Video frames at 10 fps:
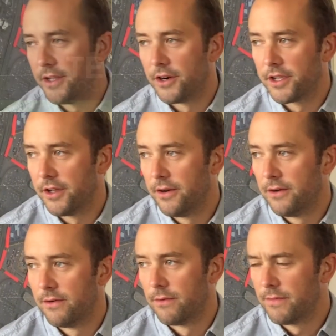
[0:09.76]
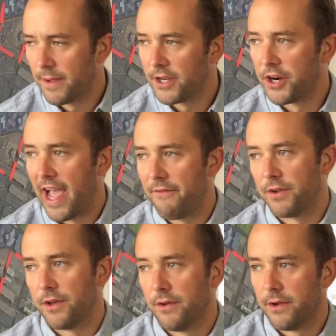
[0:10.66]
a year ago, a year and a half
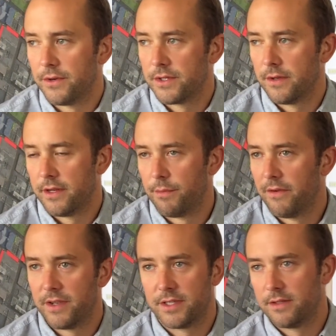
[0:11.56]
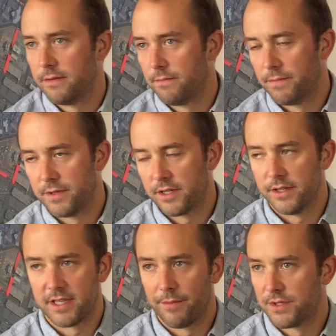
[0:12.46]
ago, there was a number of us, particularly
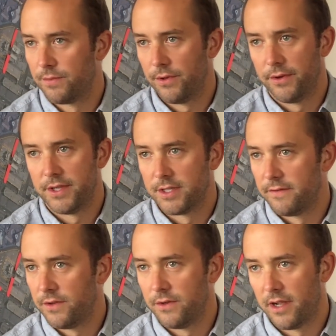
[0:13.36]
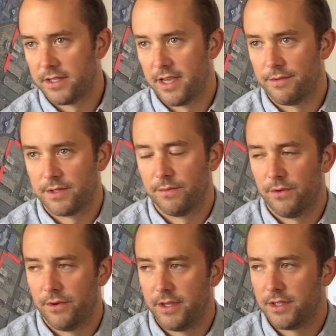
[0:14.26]
Zappos employees and a few non-Zappos
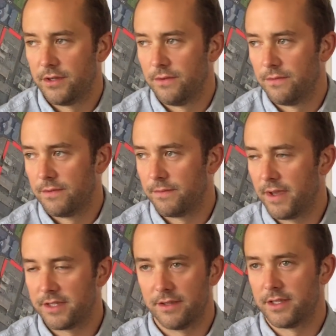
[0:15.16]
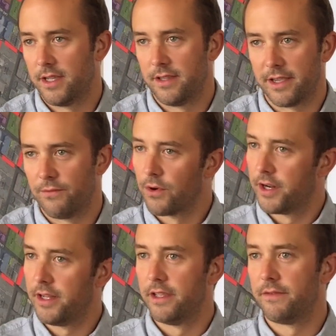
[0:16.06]
employees, who basically said, like, if we're going
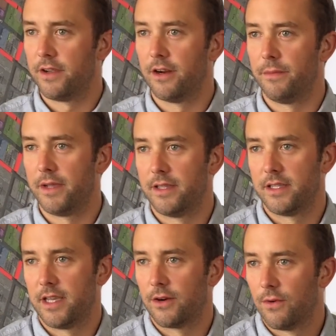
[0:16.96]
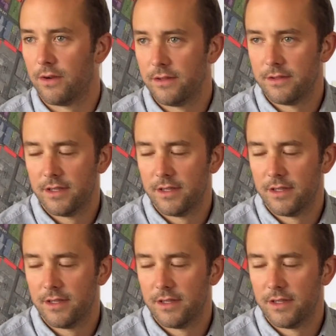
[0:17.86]
to live here and be in the tech world,